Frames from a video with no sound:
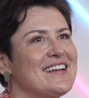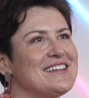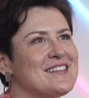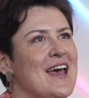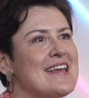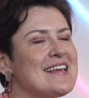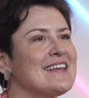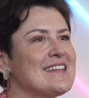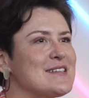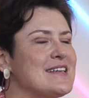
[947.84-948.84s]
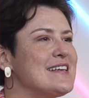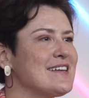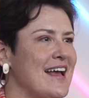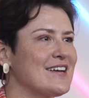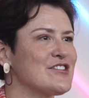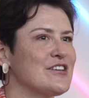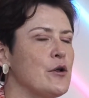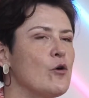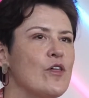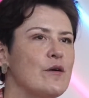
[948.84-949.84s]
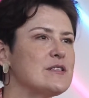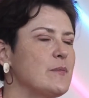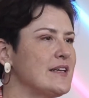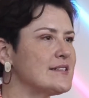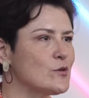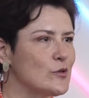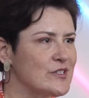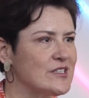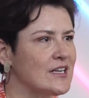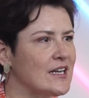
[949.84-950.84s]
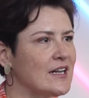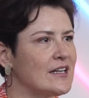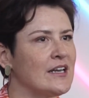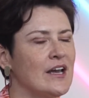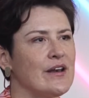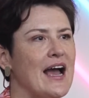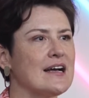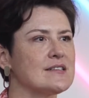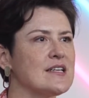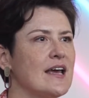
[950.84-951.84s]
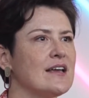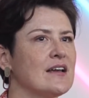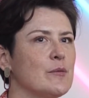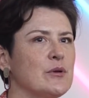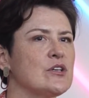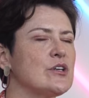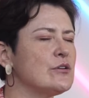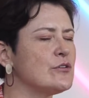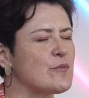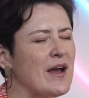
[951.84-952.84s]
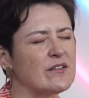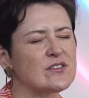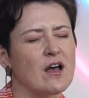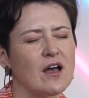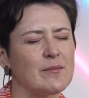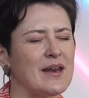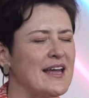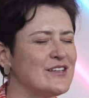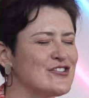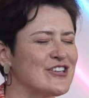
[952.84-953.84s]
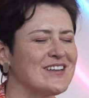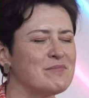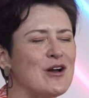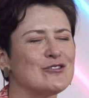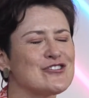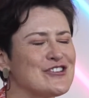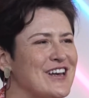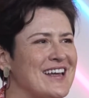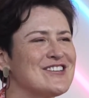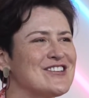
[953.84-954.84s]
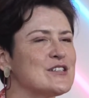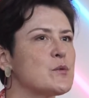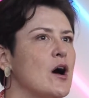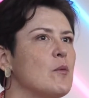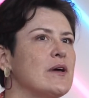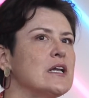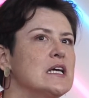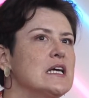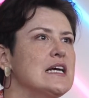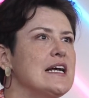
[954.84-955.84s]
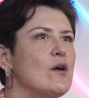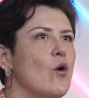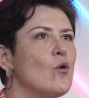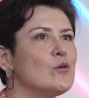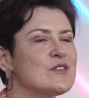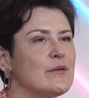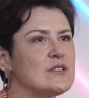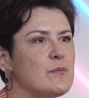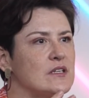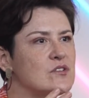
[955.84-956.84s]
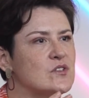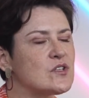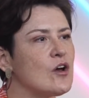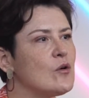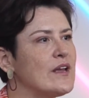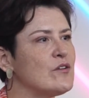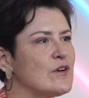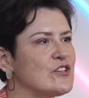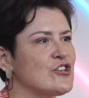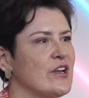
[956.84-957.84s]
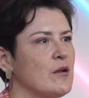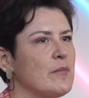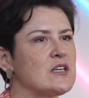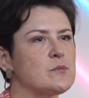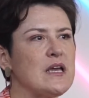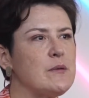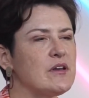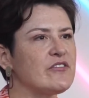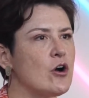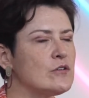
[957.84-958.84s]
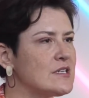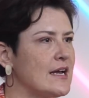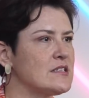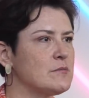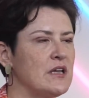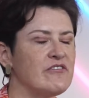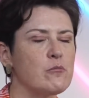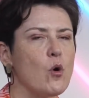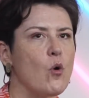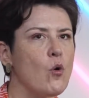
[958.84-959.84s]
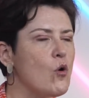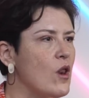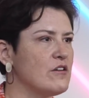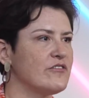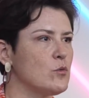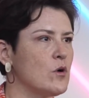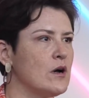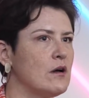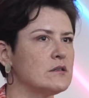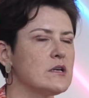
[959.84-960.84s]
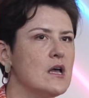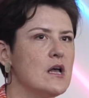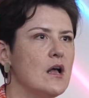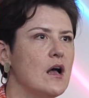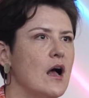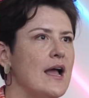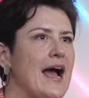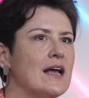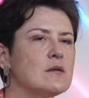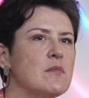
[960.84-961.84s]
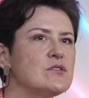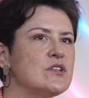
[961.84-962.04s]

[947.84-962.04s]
taking this legal action, although it's been exhausting, and it has taken up a huge amount of time and energy, emotional energy as well, but also it's been so enriching because people have contacted me from all over the world. I had the most